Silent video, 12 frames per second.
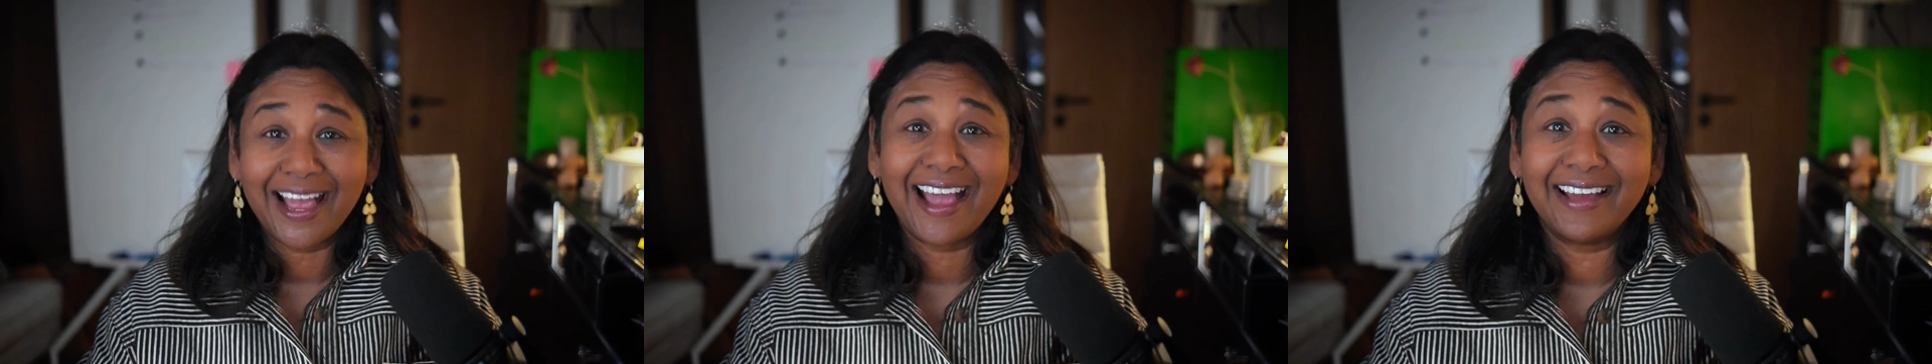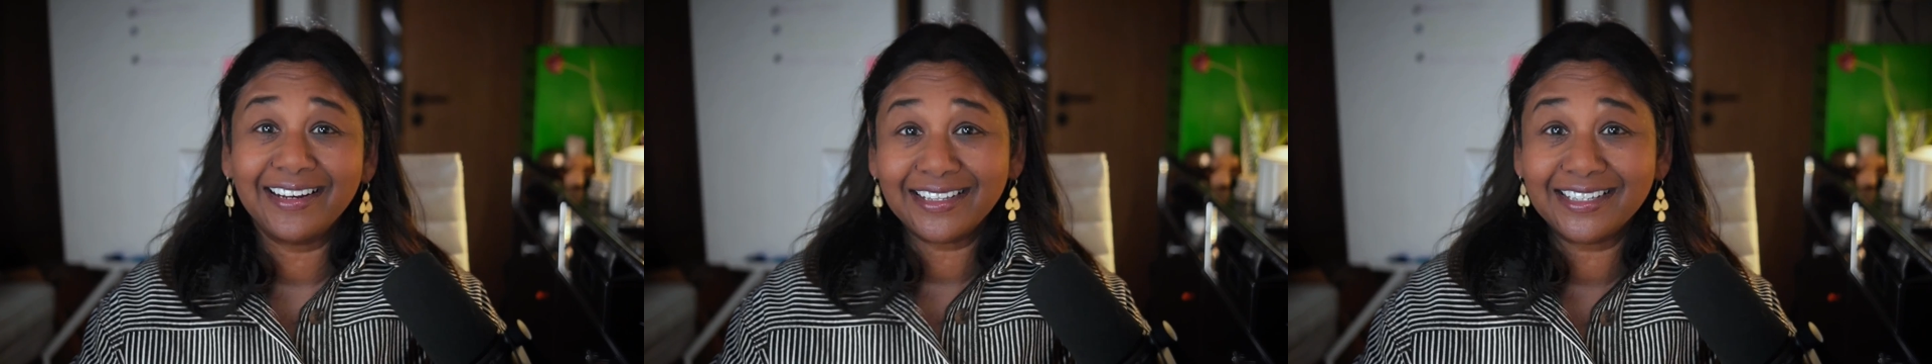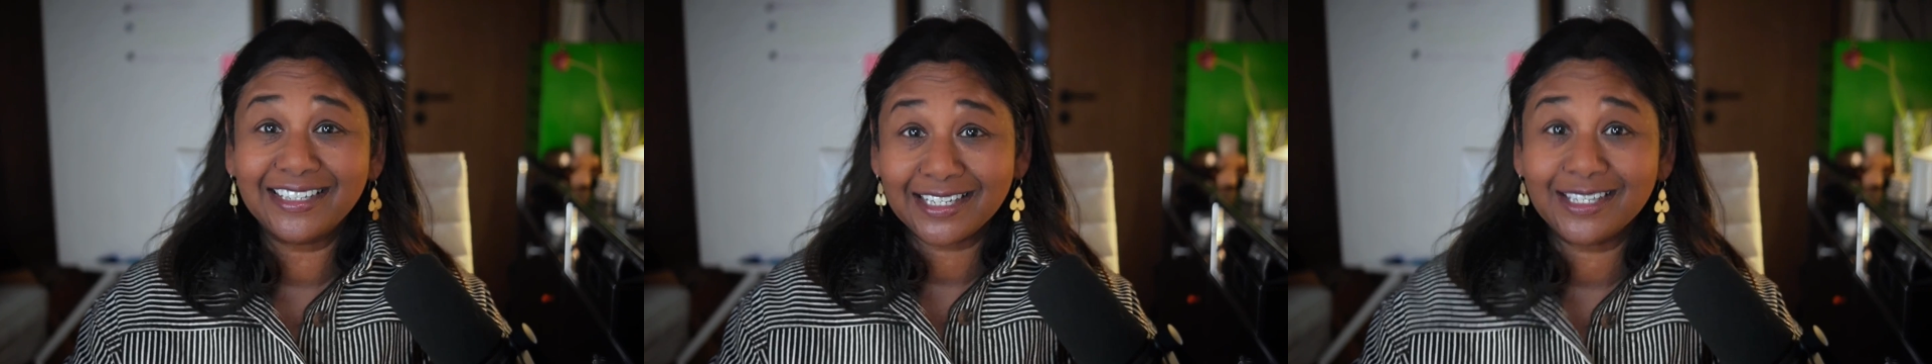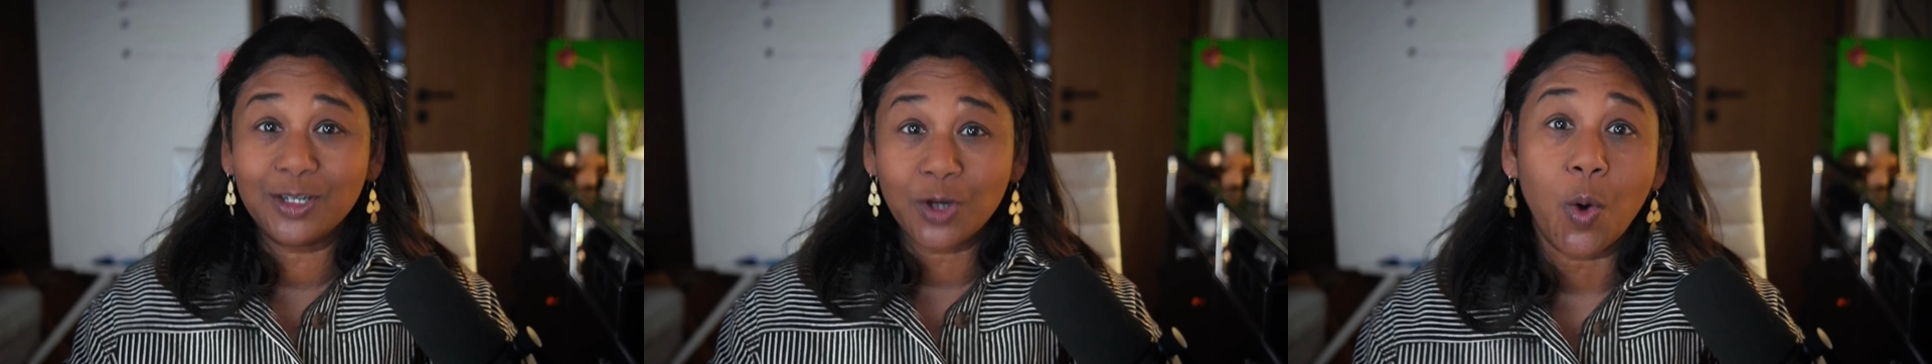and it's
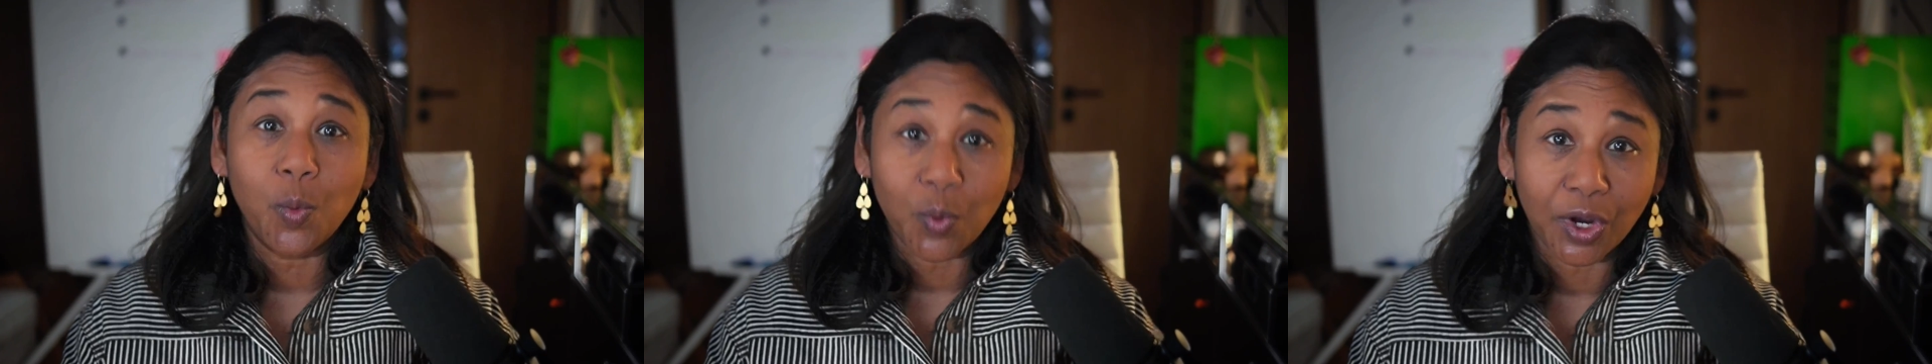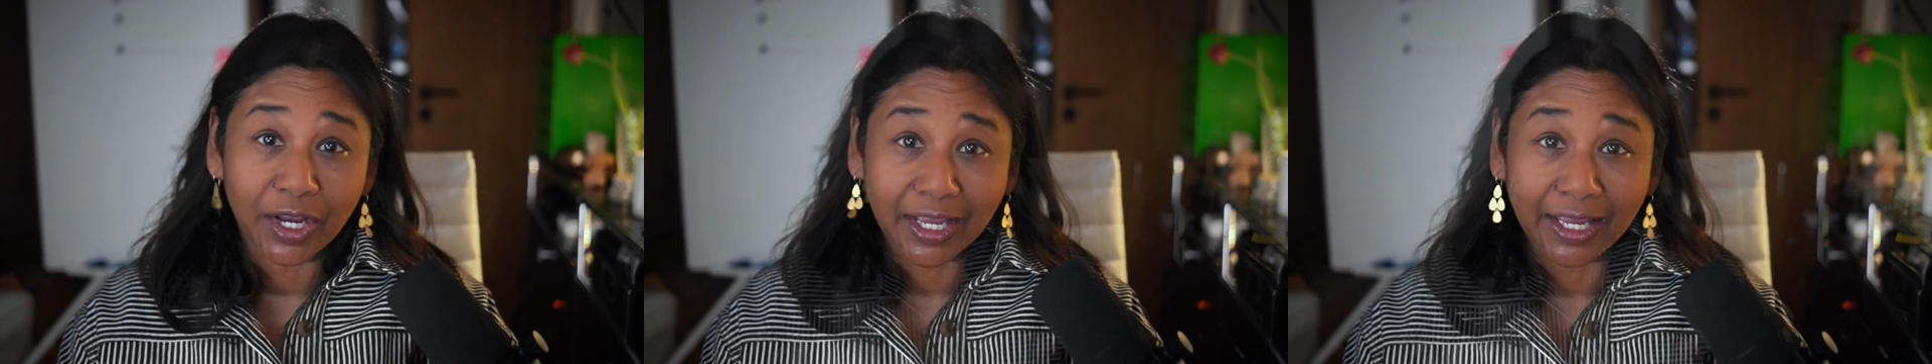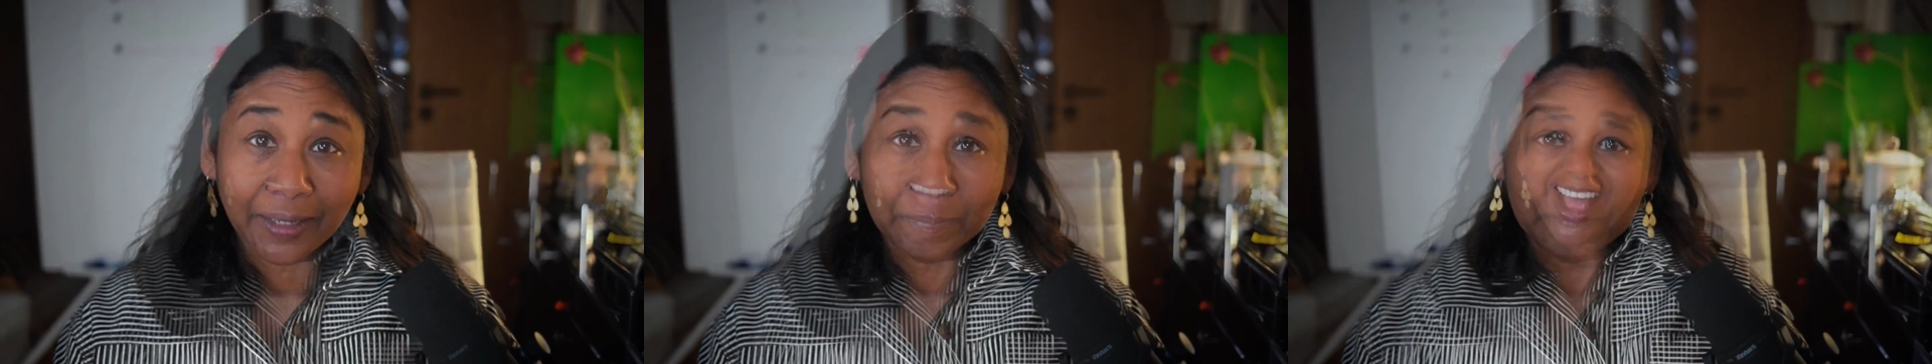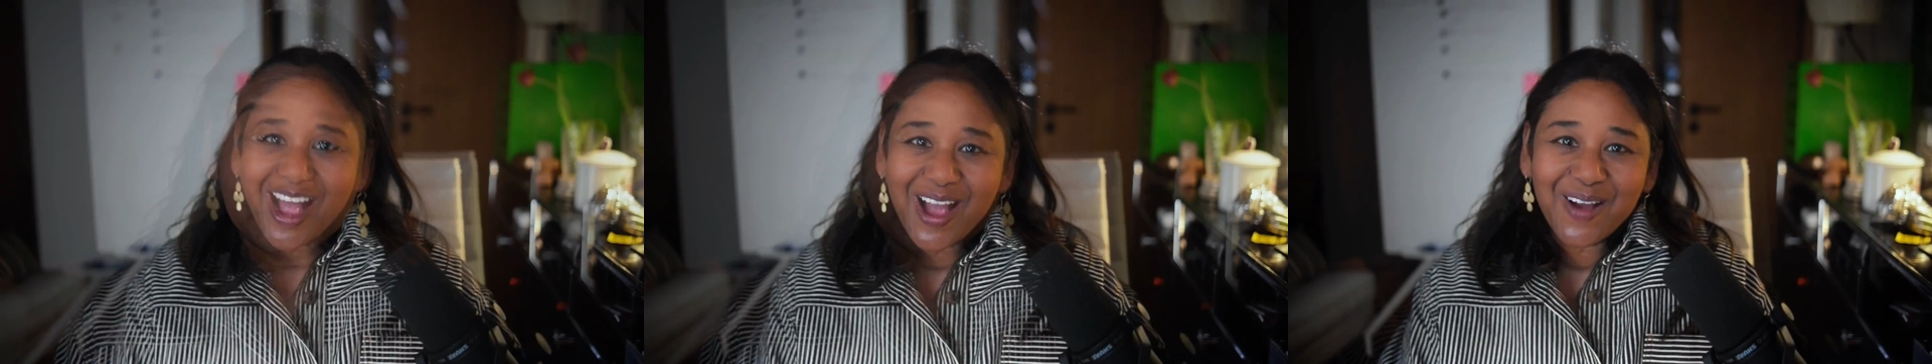just not working.
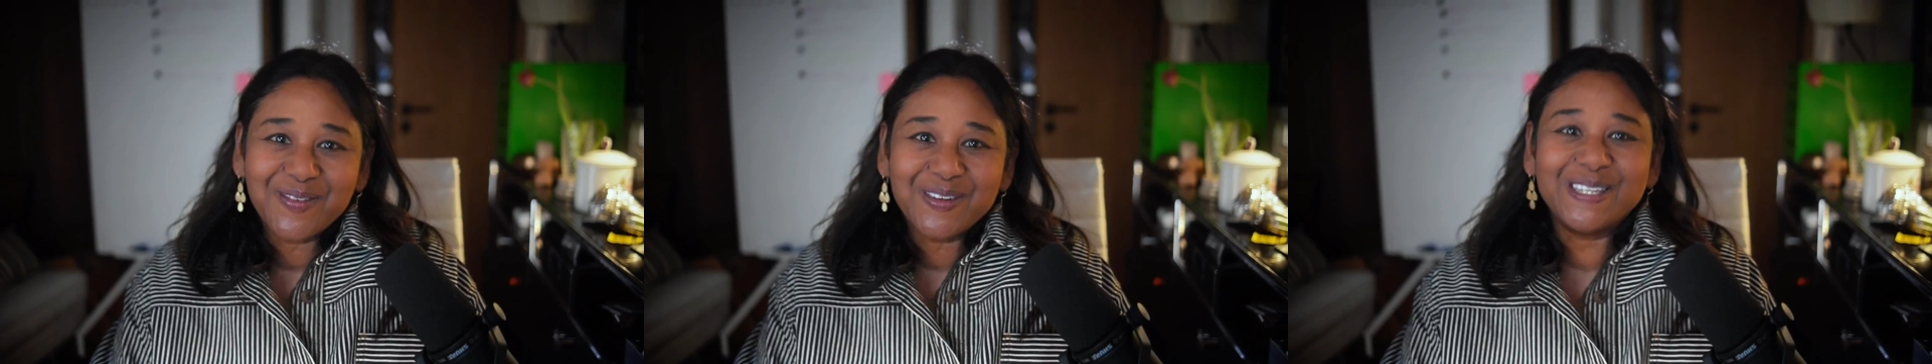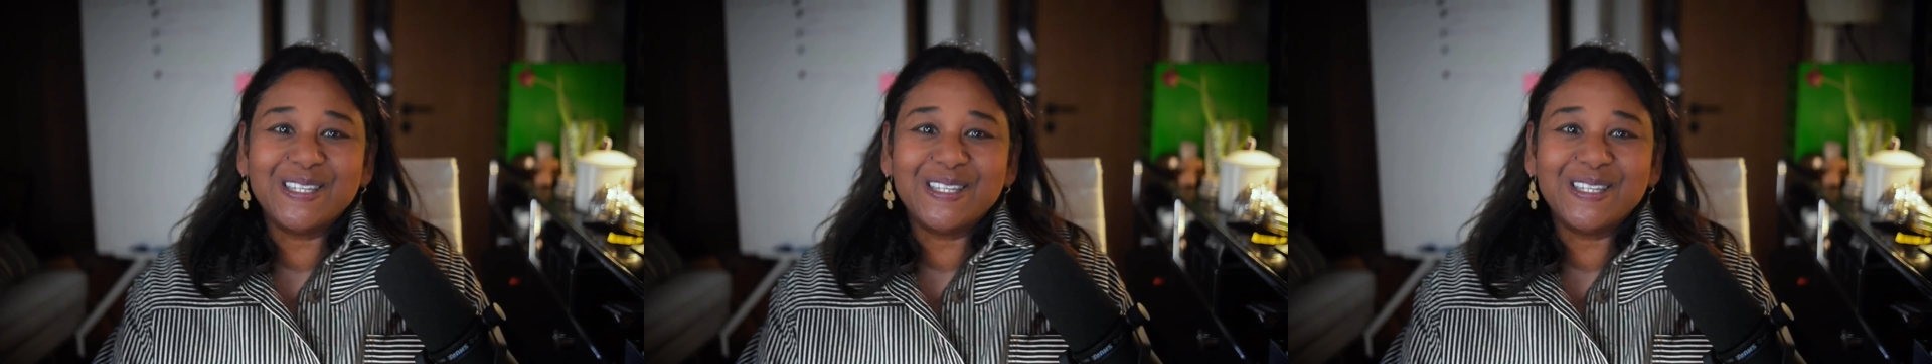I was